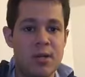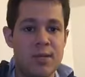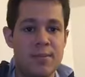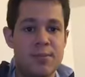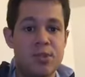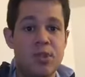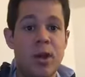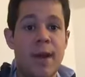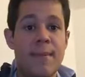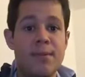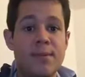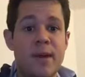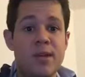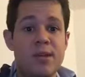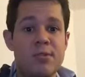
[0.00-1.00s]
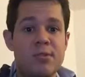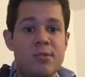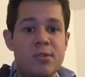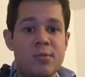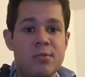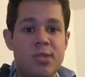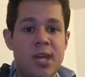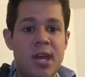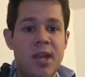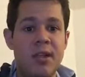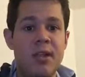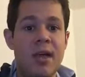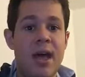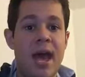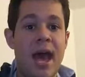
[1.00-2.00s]
subscribe to my YouTube channel
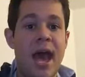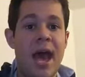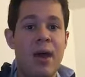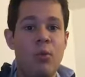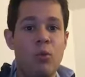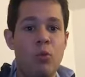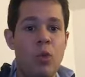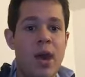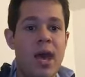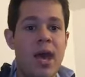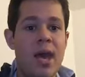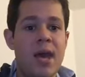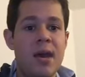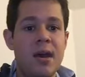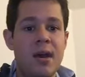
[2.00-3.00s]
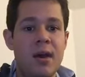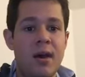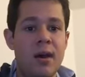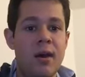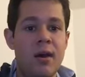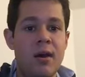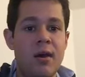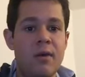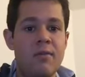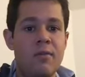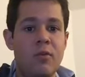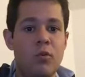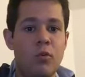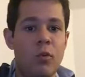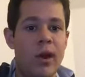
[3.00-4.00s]
at Way of
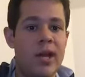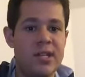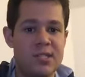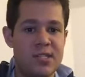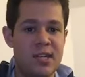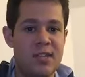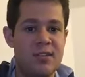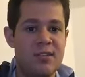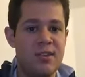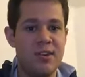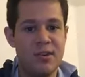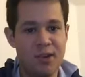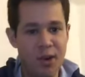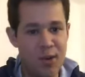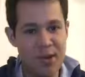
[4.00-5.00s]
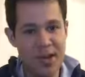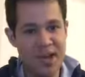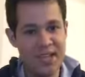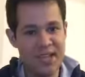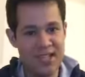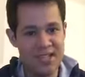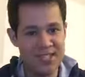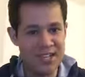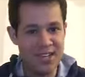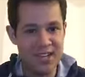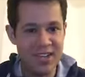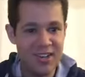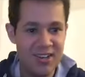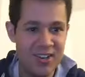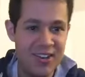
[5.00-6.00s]
Weinstein. Go Yankees,
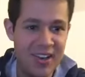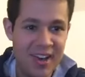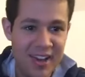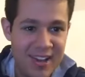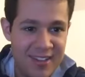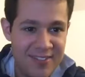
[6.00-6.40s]
good night.